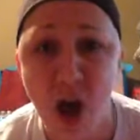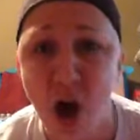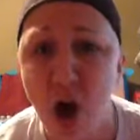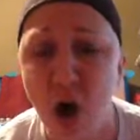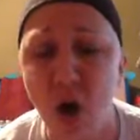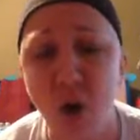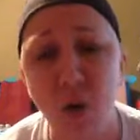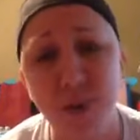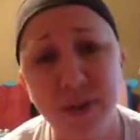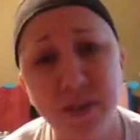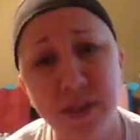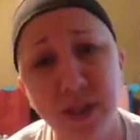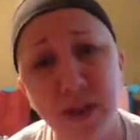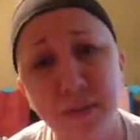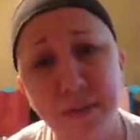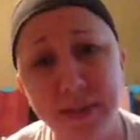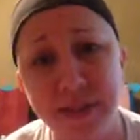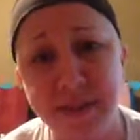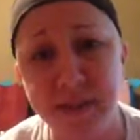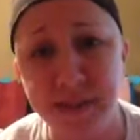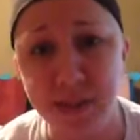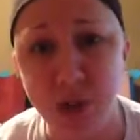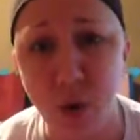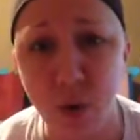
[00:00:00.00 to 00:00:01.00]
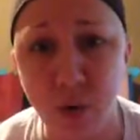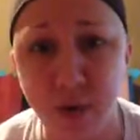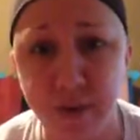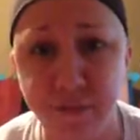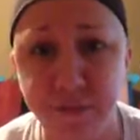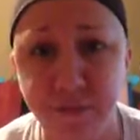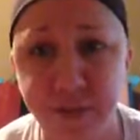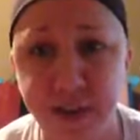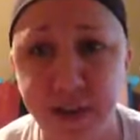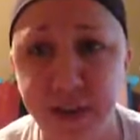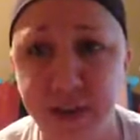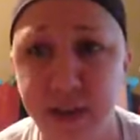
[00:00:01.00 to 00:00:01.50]
Oh, it's going to be so
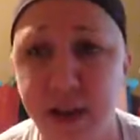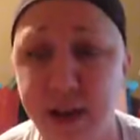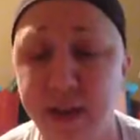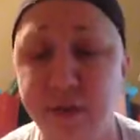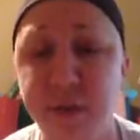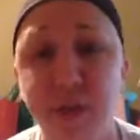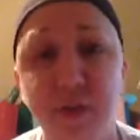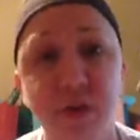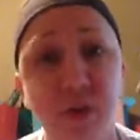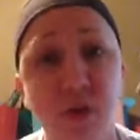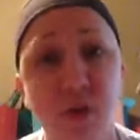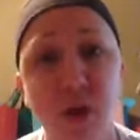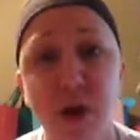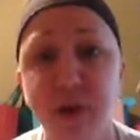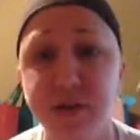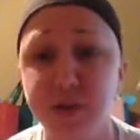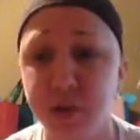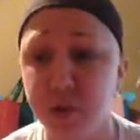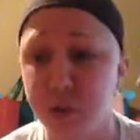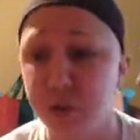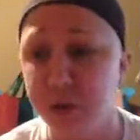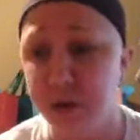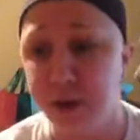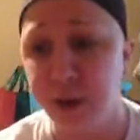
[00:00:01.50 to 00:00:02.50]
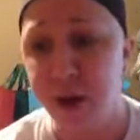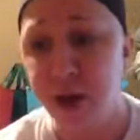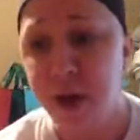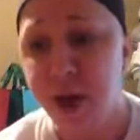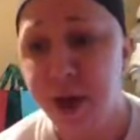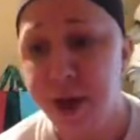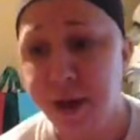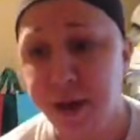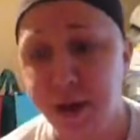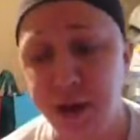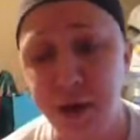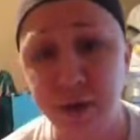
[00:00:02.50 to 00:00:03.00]
convenient. And then they're also going to,
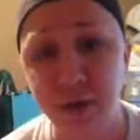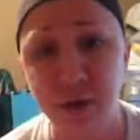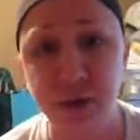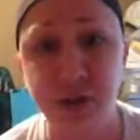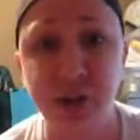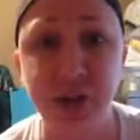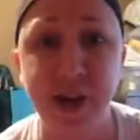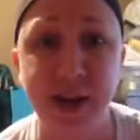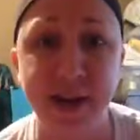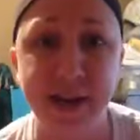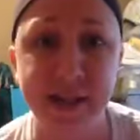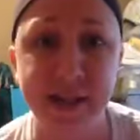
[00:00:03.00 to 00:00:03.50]
you know, try to